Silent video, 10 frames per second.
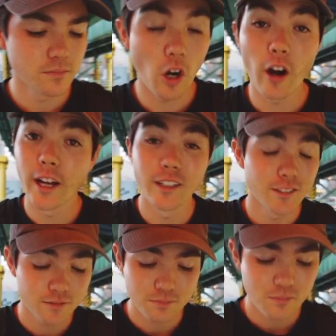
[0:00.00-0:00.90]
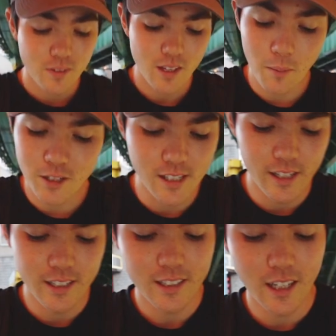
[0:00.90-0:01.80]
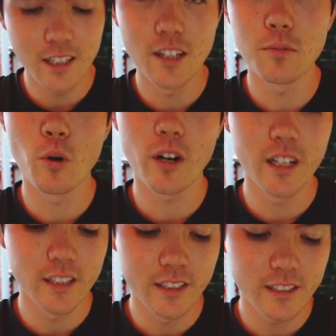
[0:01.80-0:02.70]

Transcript: All right, I'm excited. I love pork cutlet.